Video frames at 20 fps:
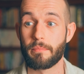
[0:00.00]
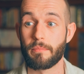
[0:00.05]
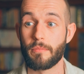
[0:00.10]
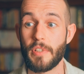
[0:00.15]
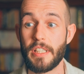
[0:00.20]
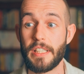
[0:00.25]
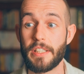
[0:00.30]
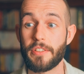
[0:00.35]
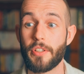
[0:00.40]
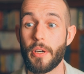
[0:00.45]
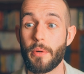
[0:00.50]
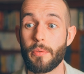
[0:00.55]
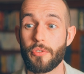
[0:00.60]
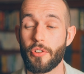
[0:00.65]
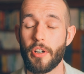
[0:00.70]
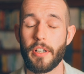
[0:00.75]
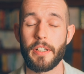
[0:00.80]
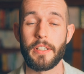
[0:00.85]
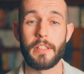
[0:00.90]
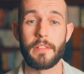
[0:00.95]
really don't
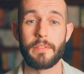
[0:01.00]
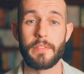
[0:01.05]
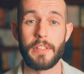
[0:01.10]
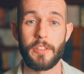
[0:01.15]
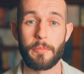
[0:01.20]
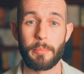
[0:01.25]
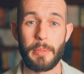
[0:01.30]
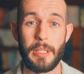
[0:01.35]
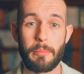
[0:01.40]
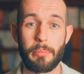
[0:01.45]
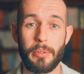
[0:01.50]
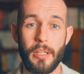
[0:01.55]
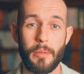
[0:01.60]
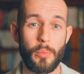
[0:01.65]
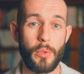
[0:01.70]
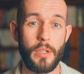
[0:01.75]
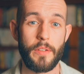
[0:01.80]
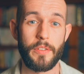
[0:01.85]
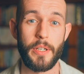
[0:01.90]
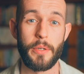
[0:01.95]
try and convince people
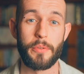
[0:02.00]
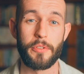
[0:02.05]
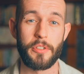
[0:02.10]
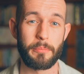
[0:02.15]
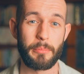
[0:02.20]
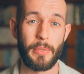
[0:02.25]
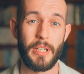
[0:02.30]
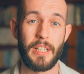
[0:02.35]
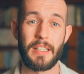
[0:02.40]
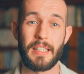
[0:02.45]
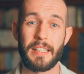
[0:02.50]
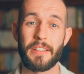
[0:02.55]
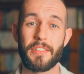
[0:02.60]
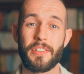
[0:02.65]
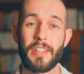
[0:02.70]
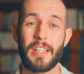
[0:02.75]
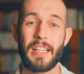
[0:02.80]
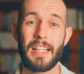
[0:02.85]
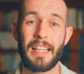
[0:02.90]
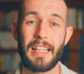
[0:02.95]
I'm worth coaching by, at
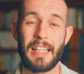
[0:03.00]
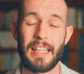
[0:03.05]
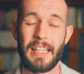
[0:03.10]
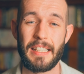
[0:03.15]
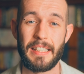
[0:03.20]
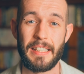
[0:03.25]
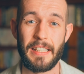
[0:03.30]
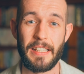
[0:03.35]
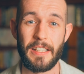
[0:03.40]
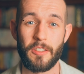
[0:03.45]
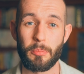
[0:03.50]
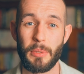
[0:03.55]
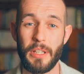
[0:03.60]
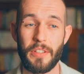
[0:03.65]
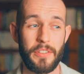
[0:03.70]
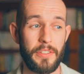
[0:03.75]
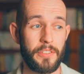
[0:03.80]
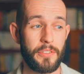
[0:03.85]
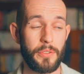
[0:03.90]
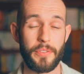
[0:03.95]
least in the explicit.